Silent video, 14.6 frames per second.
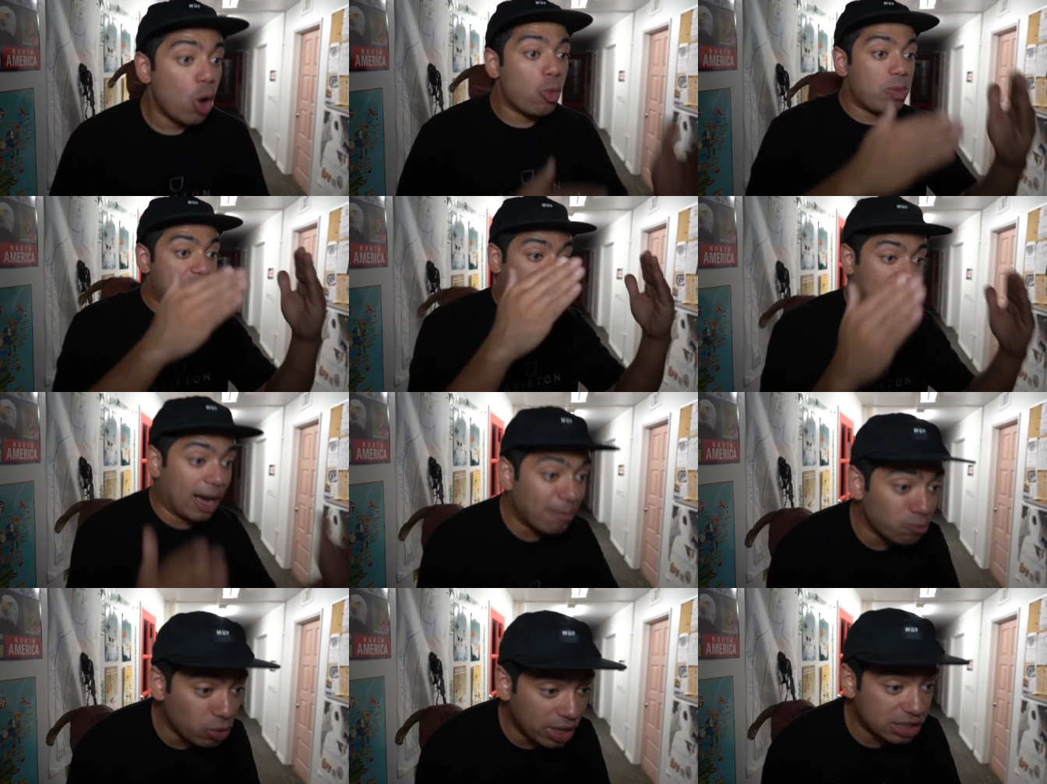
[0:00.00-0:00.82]
We
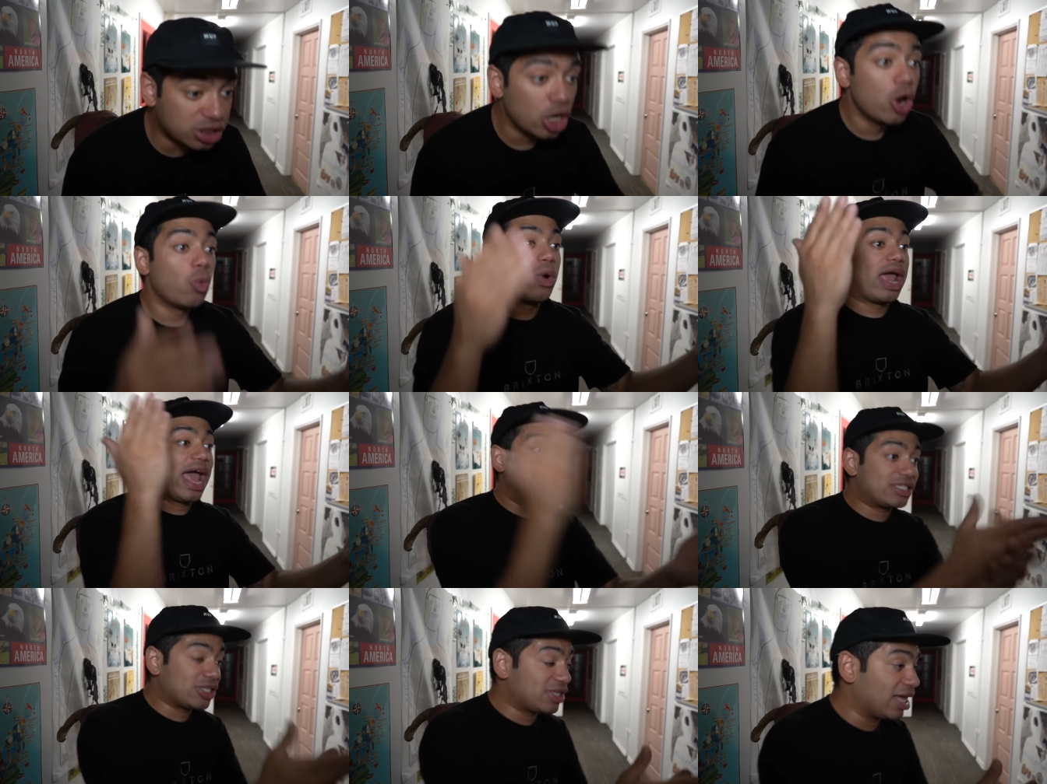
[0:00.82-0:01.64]
become rich, we
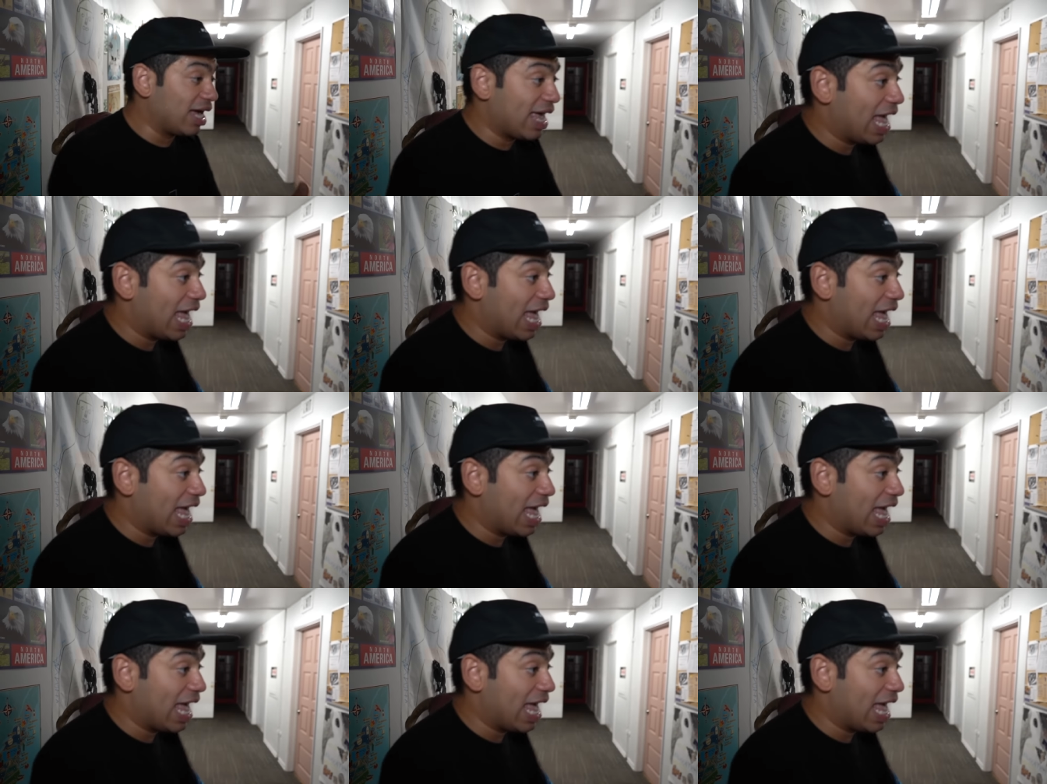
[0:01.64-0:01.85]
head to the